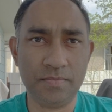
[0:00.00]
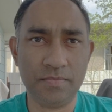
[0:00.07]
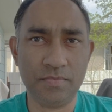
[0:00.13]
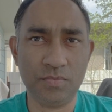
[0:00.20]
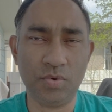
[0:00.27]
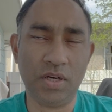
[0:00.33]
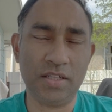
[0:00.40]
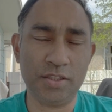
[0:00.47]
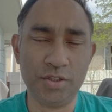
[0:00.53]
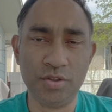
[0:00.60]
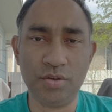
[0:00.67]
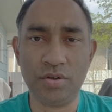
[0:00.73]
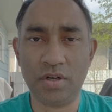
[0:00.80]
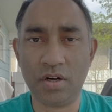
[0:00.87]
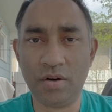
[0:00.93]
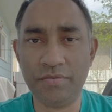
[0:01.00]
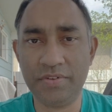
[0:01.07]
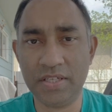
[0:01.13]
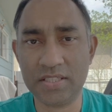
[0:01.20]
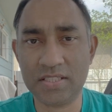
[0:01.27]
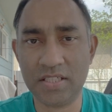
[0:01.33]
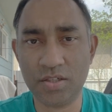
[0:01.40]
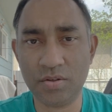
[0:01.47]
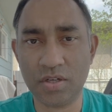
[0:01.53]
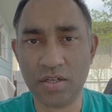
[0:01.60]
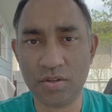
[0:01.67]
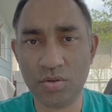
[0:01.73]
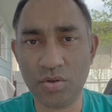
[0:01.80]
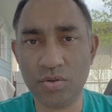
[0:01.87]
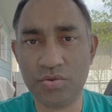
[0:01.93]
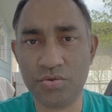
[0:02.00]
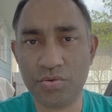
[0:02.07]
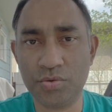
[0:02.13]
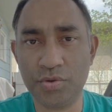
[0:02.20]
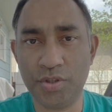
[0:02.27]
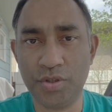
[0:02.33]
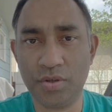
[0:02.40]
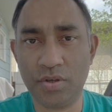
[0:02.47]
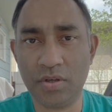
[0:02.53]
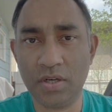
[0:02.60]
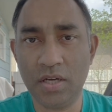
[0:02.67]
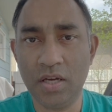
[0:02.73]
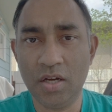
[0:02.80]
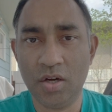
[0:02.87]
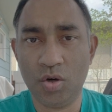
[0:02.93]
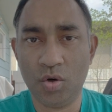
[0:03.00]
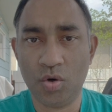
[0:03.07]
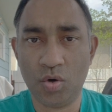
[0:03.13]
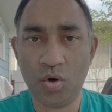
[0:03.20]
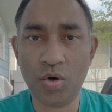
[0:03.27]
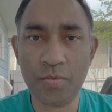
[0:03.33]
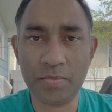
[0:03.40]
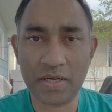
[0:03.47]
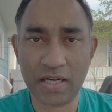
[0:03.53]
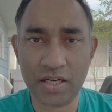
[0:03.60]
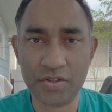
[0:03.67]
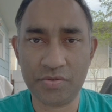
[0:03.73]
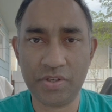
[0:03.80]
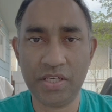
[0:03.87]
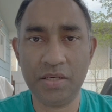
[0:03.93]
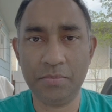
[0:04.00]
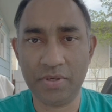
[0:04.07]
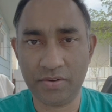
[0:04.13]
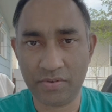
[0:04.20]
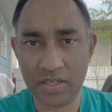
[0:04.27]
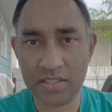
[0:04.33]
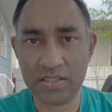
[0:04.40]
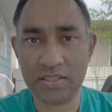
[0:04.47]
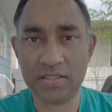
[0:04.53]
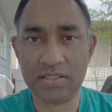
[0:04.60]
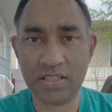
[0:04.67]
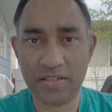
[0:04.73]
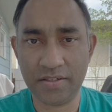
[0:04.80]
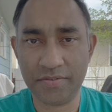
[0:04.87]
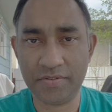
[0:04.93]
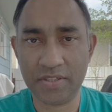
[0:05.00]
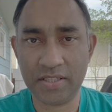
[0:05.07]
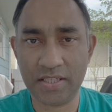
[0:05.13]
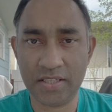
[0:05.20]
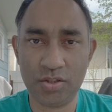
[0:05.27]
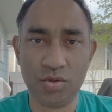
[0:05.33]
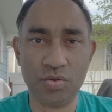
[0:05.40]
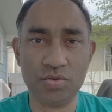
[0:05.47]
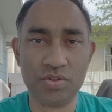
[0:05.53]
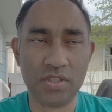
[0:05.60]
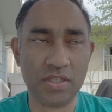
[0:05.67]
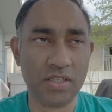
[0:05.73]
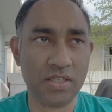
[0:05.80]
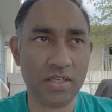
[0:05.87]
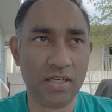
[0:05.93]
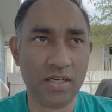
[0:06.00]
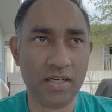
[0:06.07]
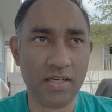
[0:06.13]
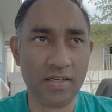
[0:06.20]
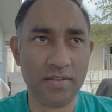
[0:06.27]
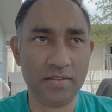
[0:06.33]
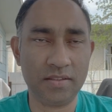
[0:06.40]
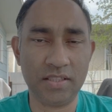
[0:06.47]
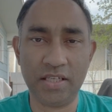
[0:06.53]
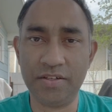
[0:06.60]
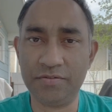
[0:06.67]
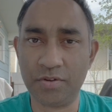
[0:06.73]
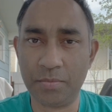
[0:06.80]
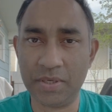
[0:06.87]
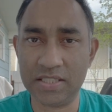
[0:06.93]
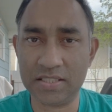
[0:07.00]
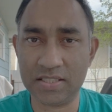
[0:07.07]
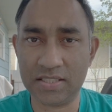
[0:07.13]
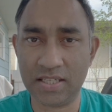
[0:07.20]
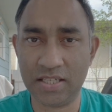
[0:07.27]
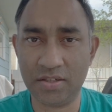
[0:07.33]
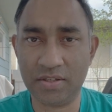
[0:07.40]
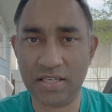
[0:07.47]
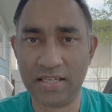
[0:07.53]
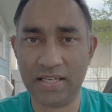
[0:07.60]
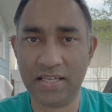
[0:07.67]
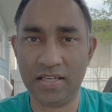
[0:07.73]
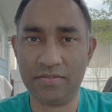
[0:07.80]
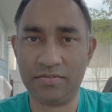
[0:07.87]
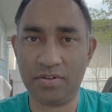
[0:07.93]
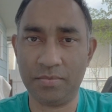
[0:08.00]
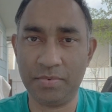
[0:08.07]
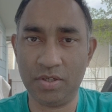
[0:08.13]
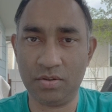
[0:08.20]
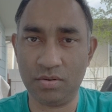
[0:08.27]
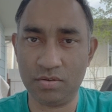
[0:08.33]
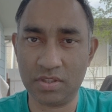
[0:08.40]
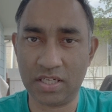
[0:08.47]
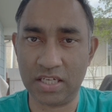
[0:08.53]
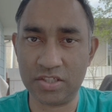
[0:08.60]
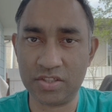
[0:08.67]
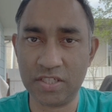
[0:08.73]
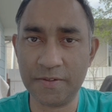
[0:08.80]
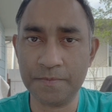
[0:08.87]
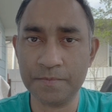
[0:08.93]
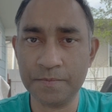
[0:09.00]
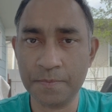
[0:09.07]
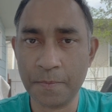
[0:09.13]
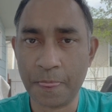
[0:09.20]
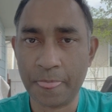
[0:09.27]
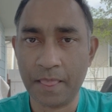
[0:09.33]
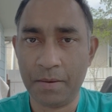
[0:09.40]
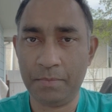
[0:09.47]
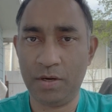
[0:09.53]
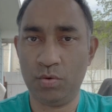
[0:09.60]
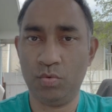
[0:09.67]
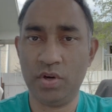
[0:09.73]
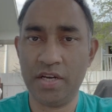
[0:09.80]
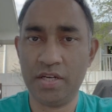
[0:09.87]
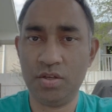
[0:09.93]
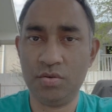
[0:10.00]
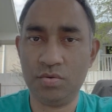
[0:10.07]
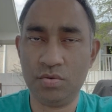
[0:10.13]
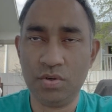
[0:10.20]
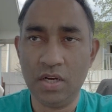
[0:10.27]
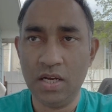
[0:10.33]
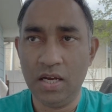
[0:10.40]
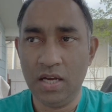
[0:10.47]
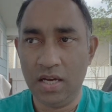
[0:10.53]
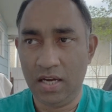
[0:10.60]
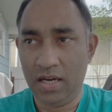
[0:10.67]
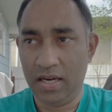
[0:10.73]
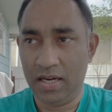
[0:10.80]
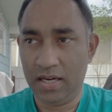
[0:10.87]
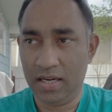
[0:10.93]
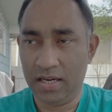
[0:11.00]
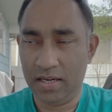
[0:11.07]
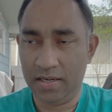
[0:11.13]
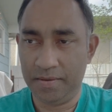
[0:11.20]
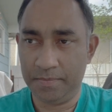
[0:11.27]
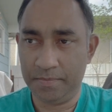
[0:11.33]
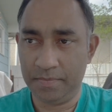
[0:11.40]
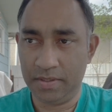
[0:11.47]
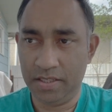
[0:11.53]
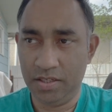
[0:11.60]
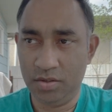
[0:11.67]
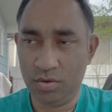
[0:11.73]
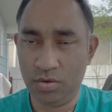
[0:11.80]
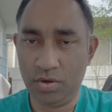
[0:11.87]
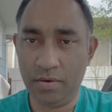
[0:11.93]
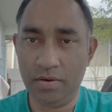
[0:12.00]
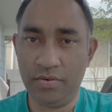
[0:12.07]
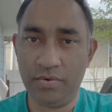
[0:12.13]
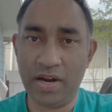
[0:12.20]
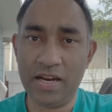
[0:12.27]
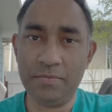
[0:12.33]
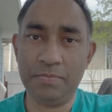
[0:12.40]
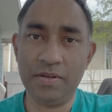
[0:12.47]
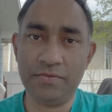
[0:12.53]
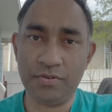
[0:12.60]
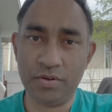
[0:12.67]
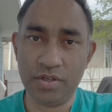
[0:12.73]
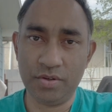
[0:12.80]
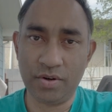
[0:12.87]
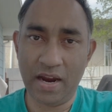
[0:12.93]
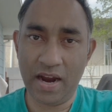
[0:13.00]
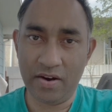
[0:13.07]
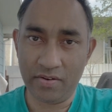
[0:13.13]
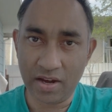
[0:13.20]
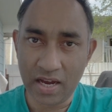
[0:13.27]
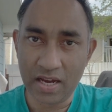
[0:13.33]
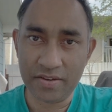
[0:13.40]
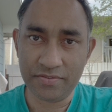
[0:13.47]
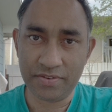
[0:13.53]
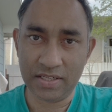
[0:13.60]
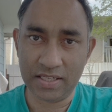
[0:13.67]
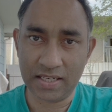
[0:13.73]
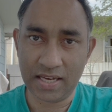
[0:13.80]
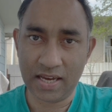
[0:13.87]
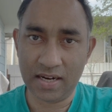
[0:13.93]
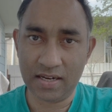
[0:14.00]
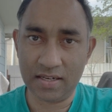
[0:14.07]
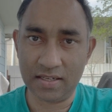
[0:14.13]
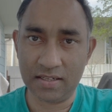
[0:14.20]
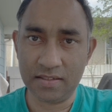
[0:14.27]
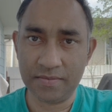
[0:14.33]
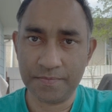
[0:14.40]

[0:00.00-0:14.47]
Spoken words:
well, you're obviously gonna go through your home country immigrations and everything. Those are the information that you can get from your own country. But when you right before you arrive in Canada,